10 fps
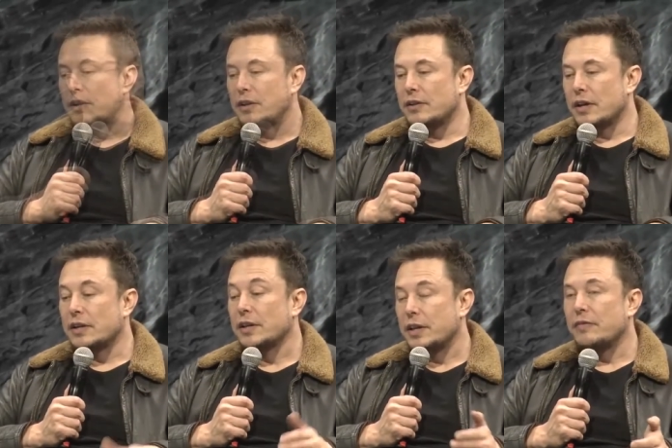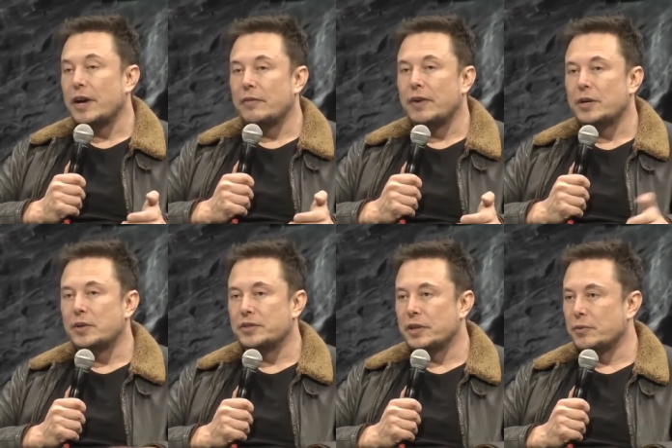Like lithium ion
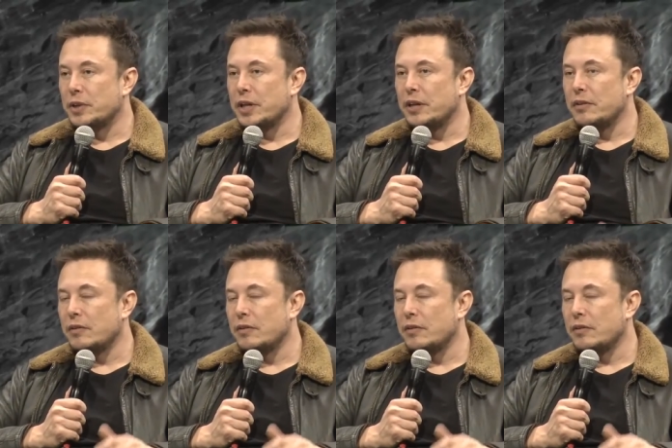batteries had really